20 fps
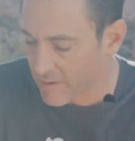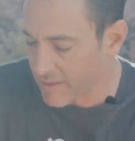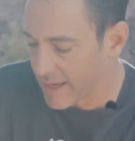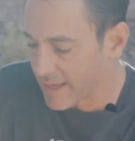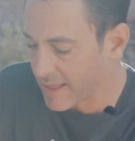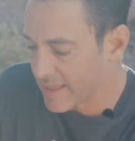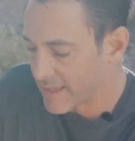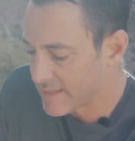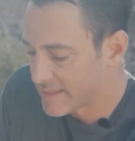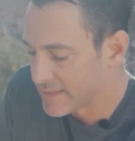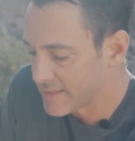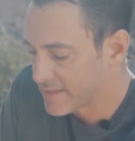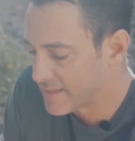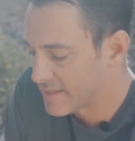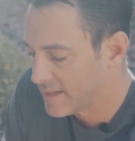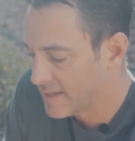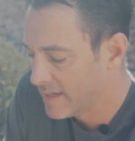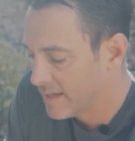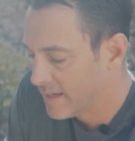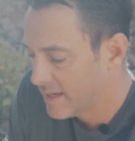like this,
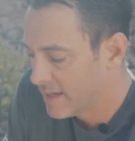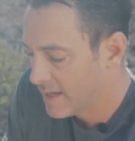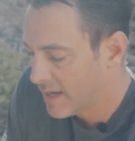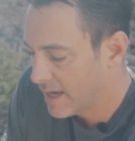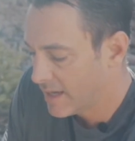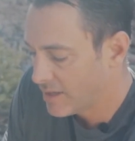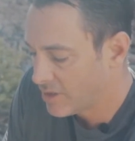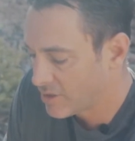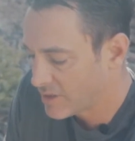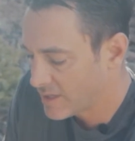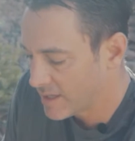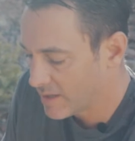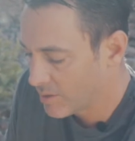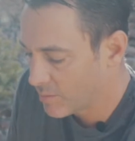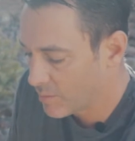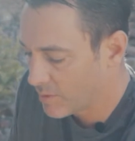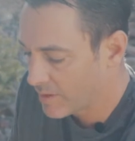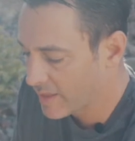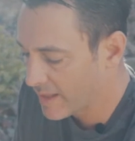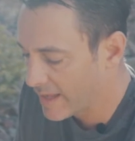and you're dealing
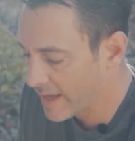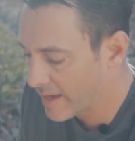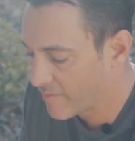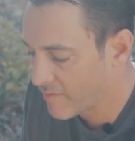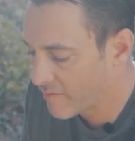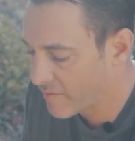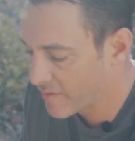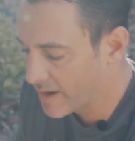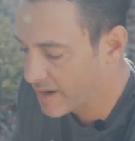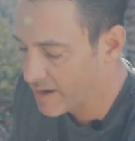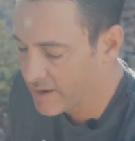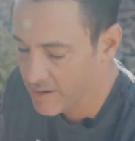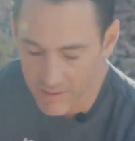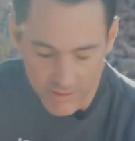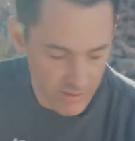with live fire,